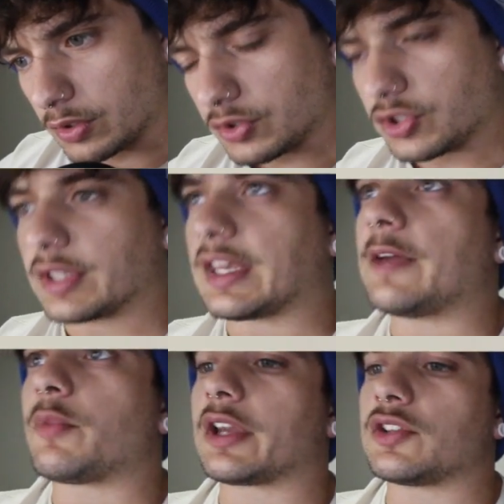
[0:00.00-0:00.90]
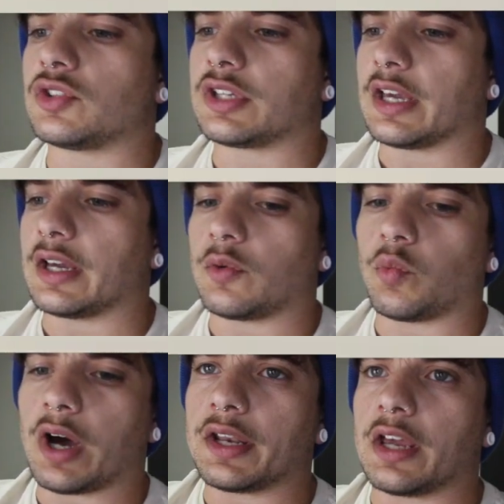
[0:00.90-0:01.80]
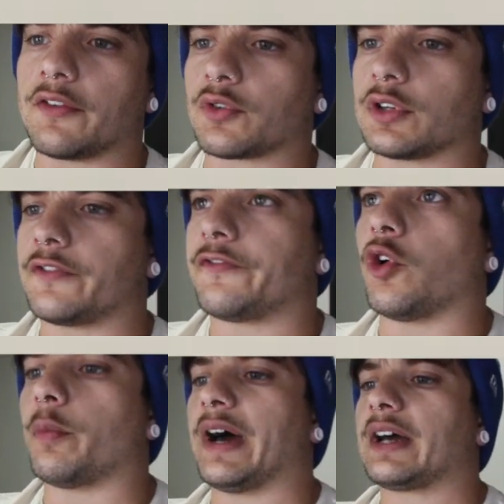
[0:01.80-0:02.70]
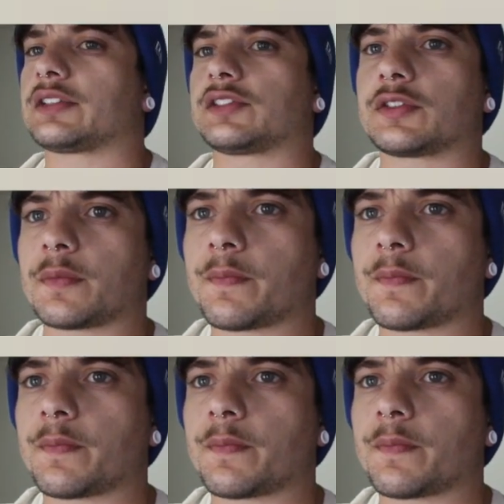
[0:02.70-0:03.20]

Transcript: So the game breakers, you get one every four packs.